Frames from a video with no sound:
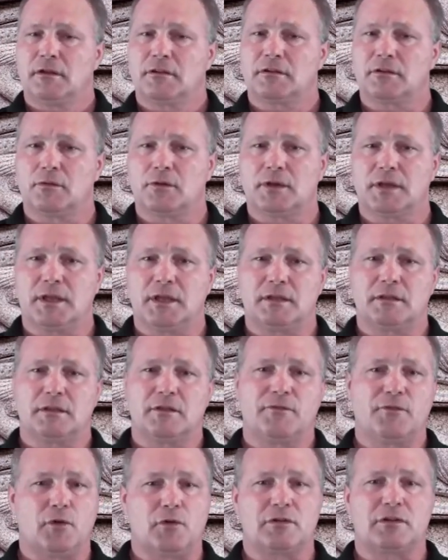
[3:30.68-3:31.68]
So again,
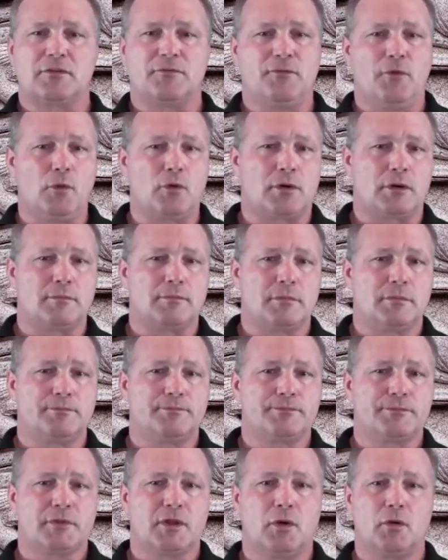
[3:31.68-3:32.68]
the first form
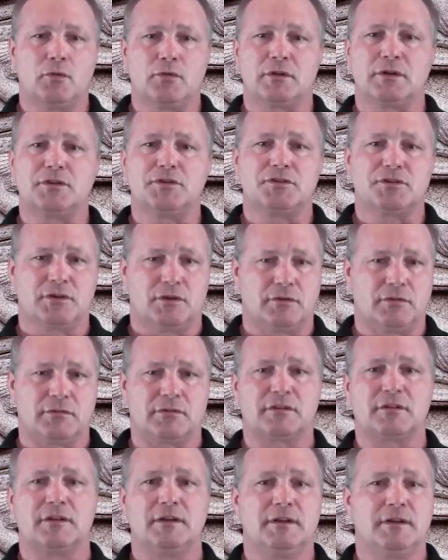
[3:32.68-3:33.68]
only
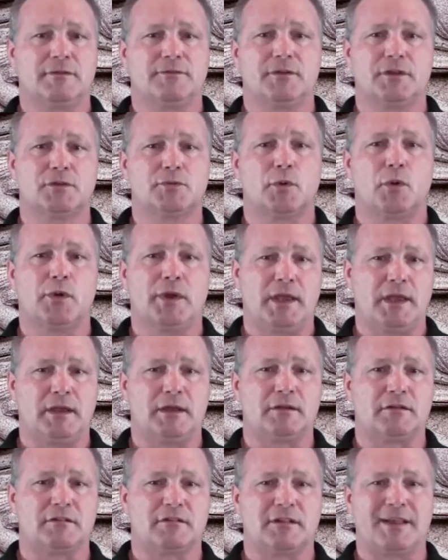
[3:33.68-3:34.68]
shows the individual
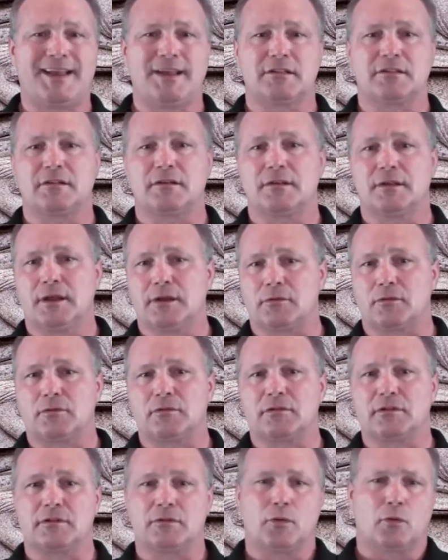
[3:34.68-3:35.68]
hands as
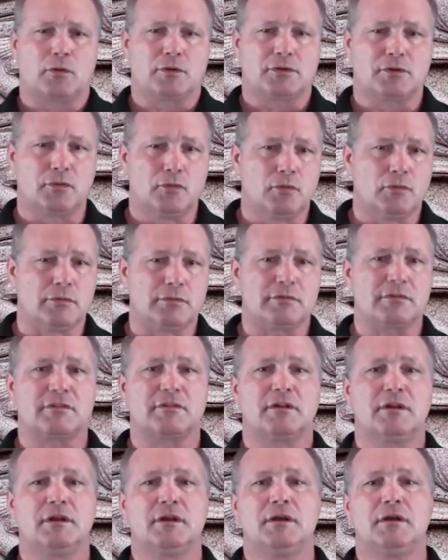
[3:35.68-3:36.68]
letters or
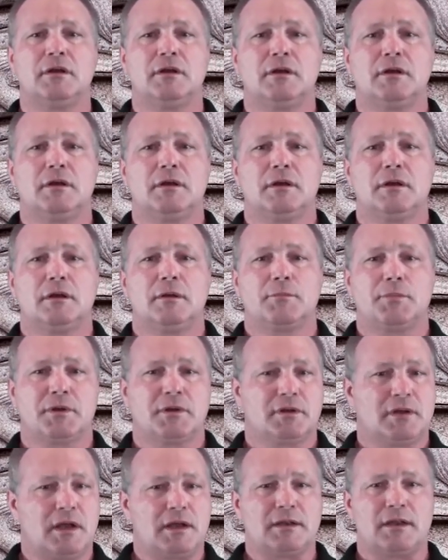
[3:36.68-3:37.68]
tools,
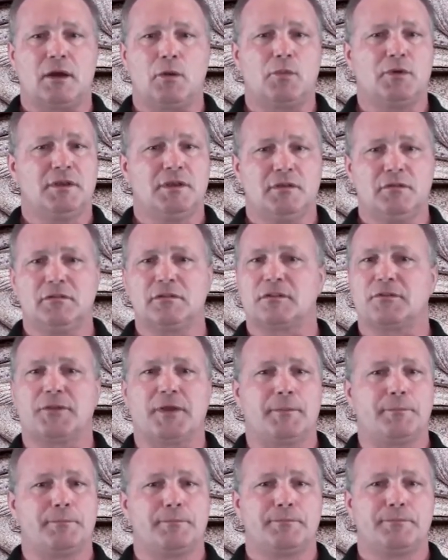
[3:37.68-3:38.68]
but not how we use
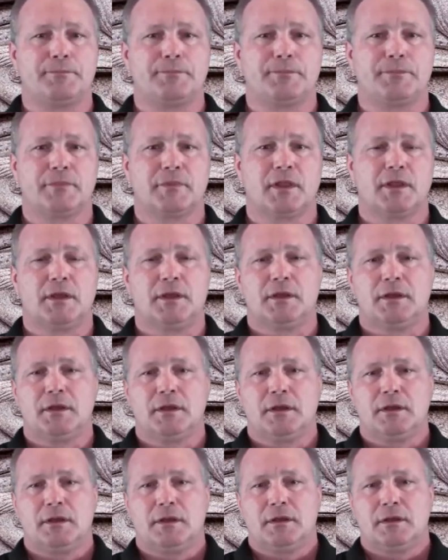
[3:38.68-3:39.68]
them.
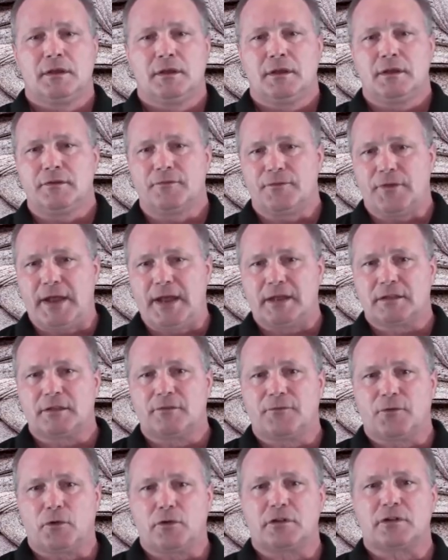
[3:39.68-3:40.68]
In fact,
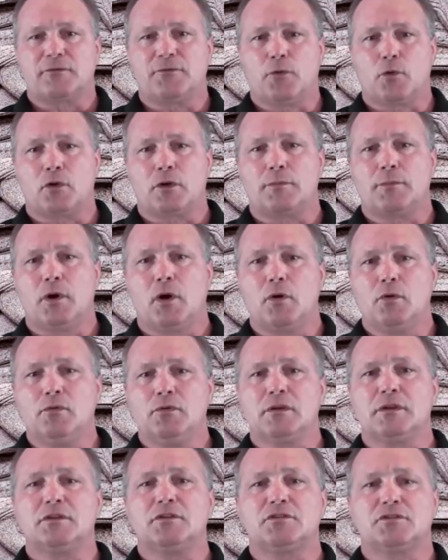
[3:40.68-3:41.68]
the first form
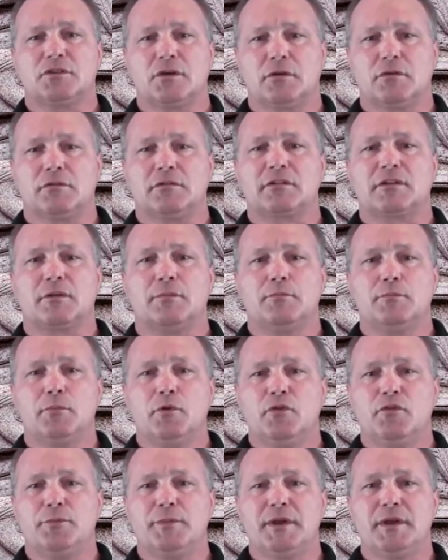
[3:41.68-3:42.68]
only shows the
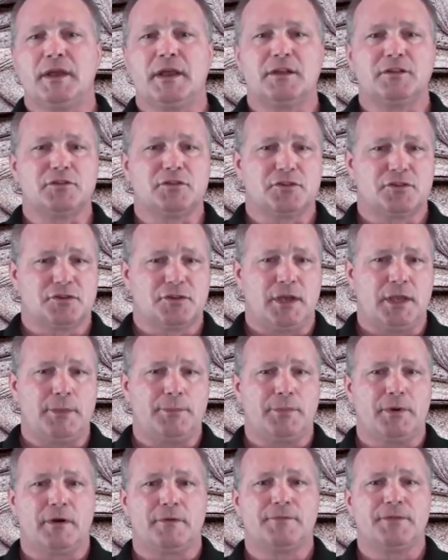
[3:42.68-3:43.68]
movement and
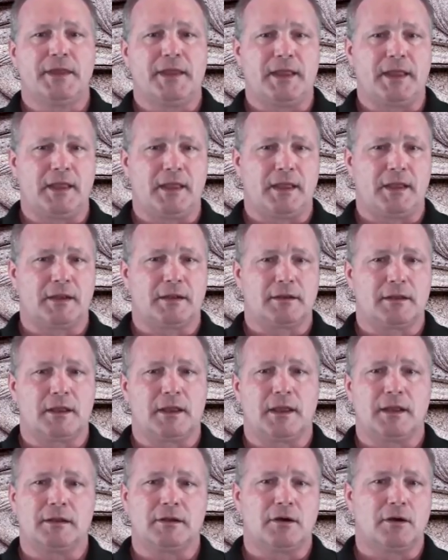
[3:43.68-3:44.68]
shape of the hand
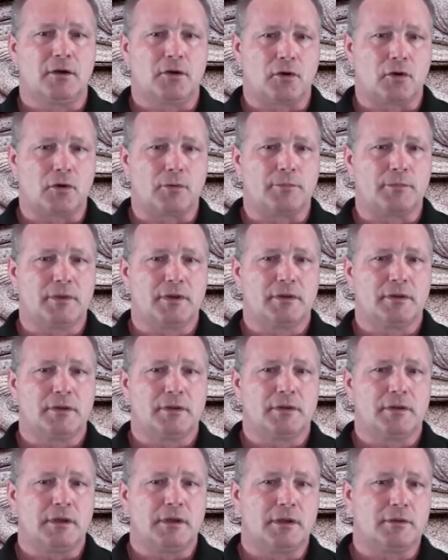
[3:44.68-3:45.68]
and arm
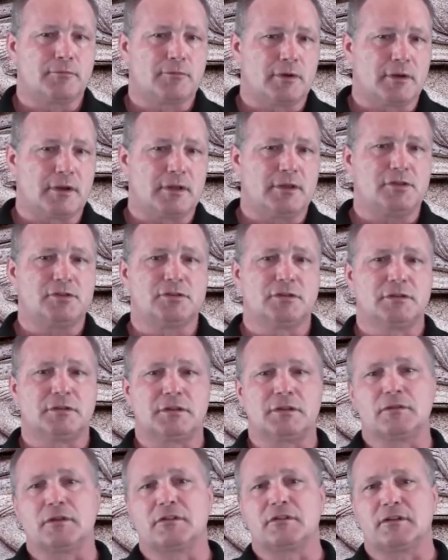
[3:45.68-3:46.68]
in relation
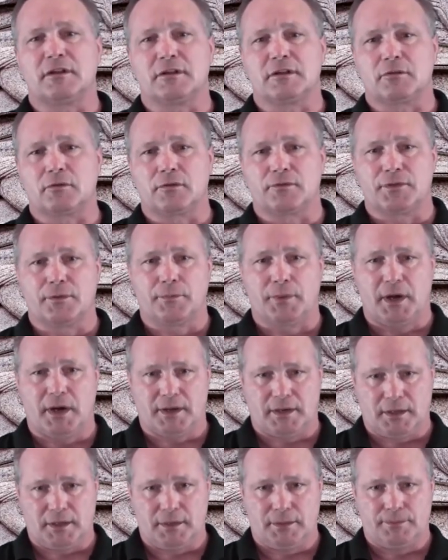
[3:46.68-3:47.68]
to the center of the
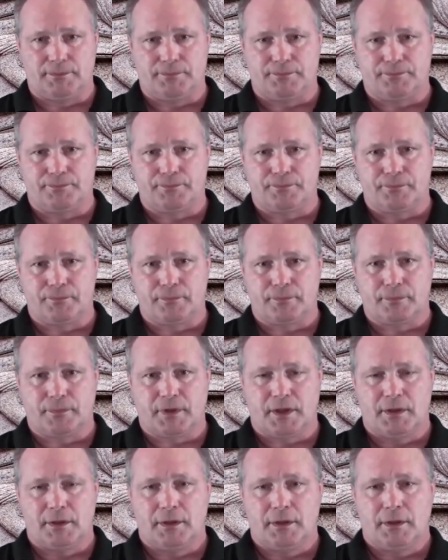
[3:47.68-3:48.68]
body.
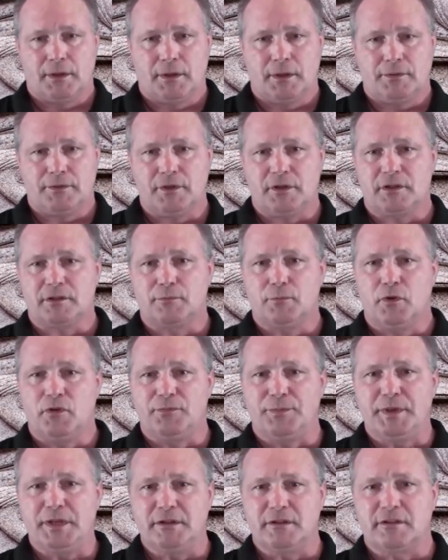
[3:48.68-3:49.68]
These
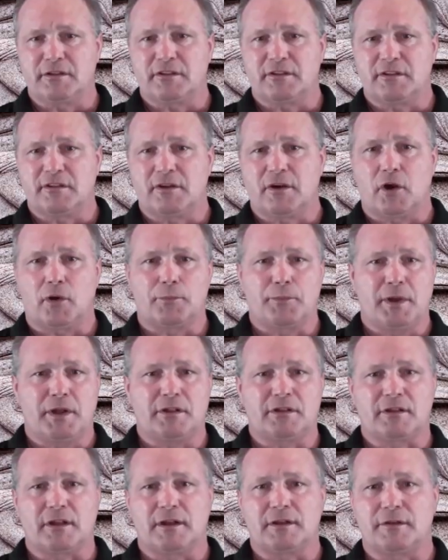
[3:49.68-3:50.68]
movements are
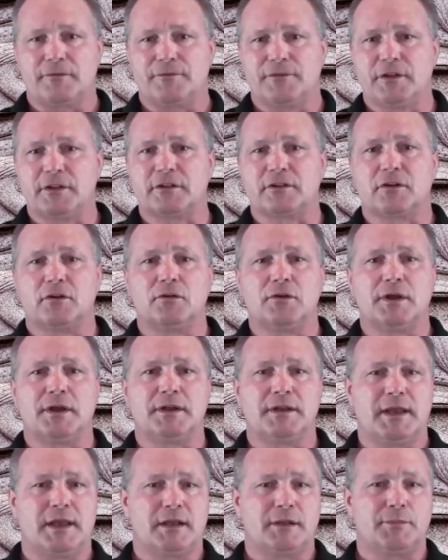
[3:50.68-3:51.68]
based on the physical
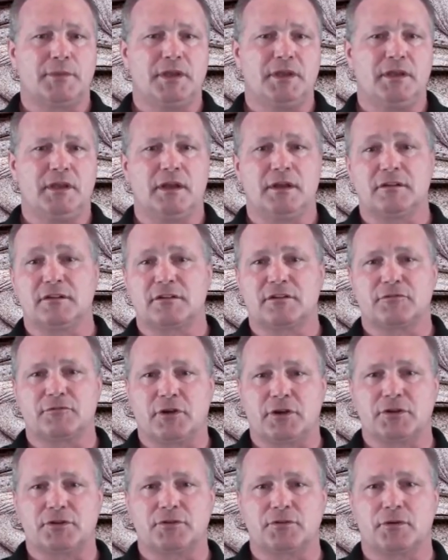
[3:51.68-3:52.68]
anatomy and
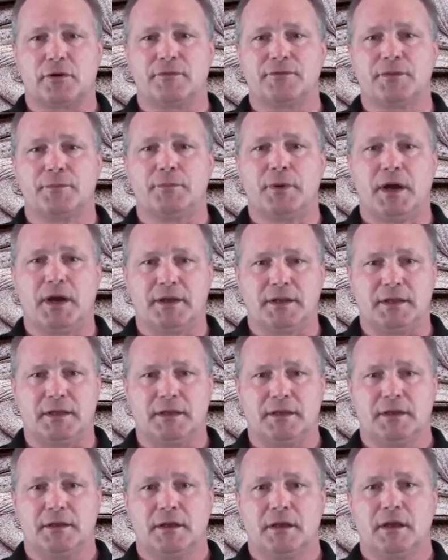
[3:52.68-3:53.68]
structure of the
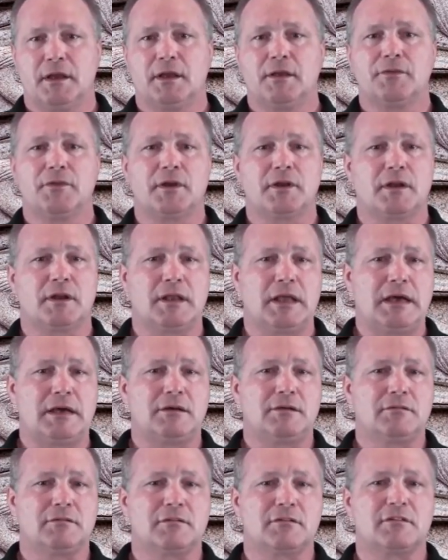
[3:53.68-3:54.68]
body that
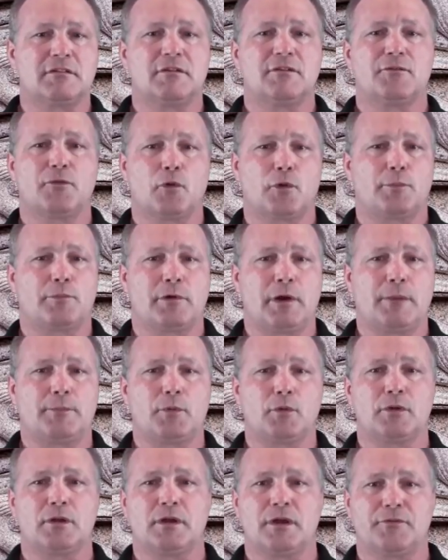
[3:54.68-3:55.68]
allows for
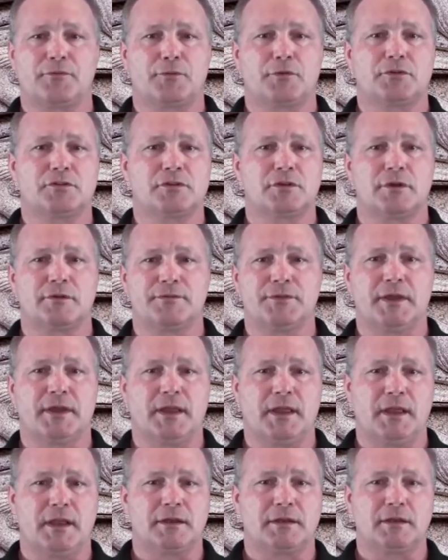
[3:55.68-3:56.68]
proper leverage of the
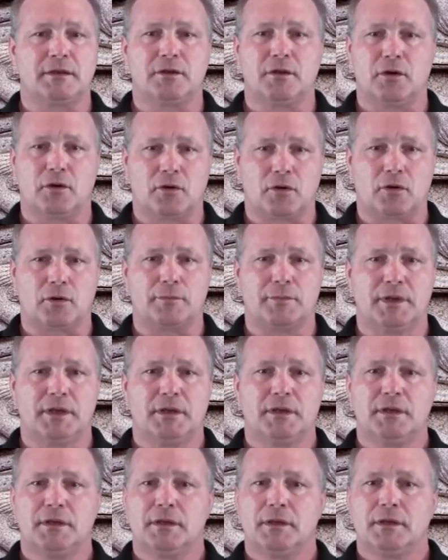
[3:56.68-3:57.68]
hand and arm
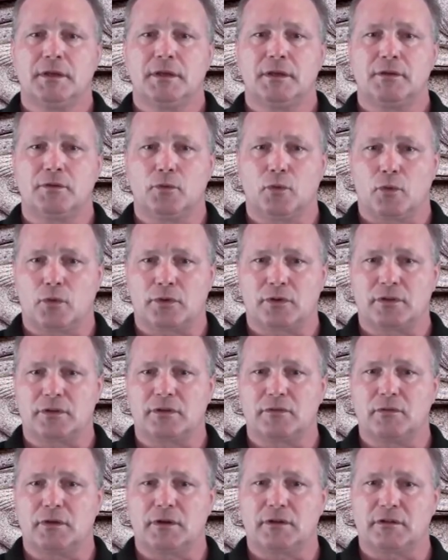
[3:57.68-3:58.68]
in order
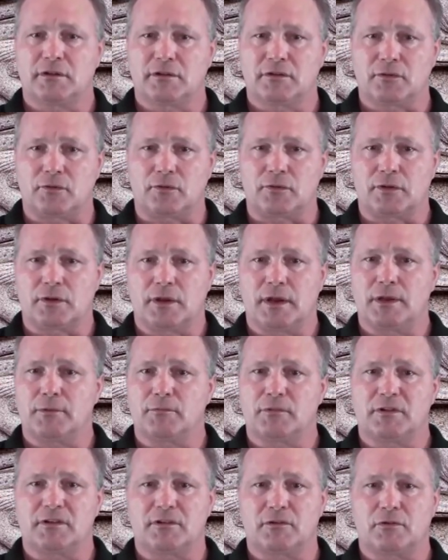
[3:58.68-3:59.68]
to exert
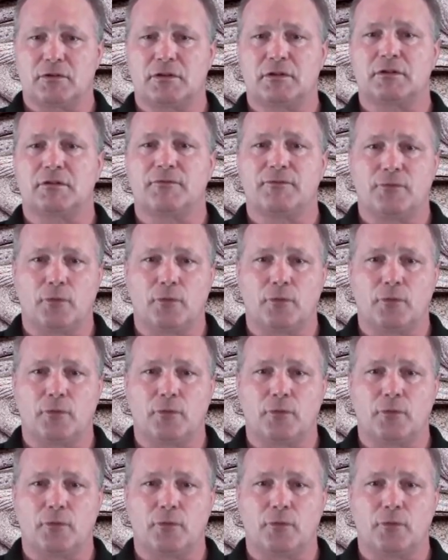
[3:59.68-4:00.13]
and resist